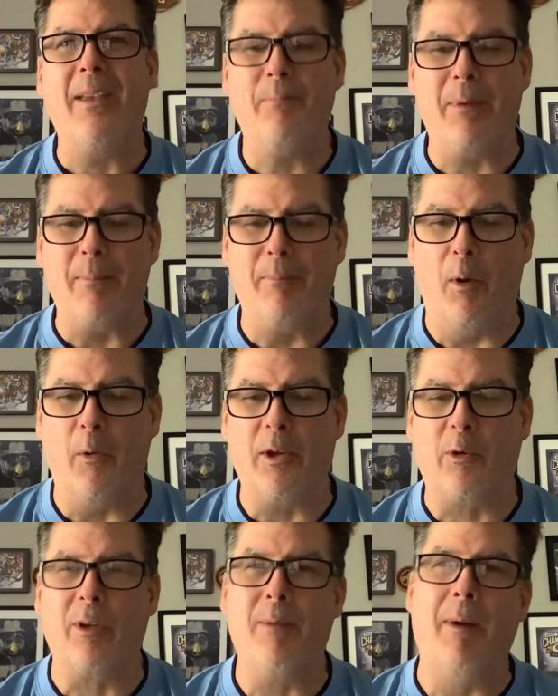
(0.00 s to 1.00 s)
beat Bowling
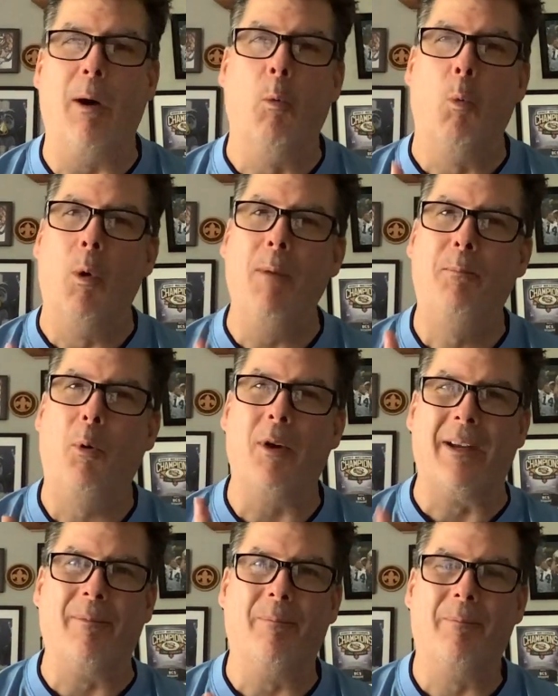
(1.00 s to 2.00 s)
Green by 1
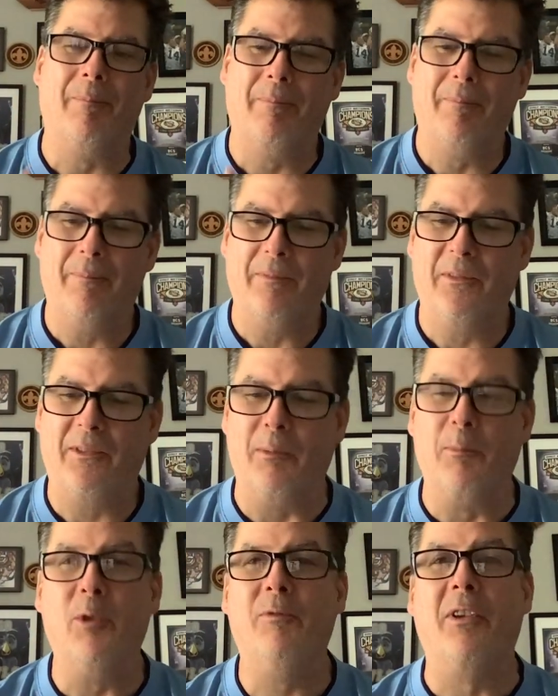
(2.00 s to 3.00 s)
point to
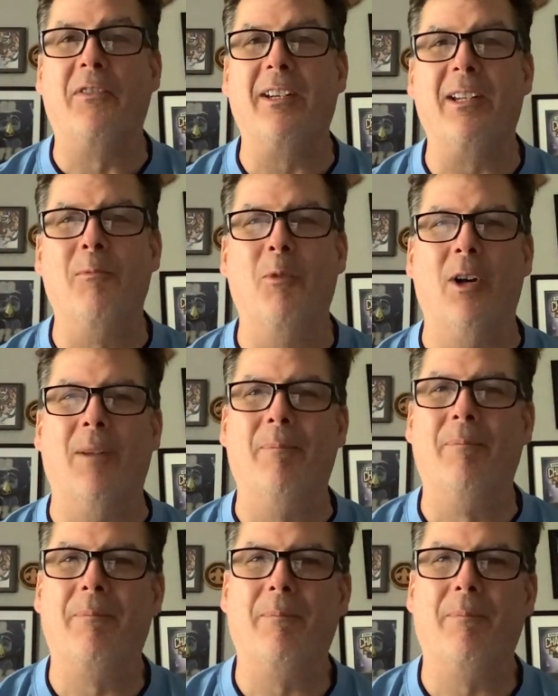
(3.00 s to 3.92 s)
move to 10-1.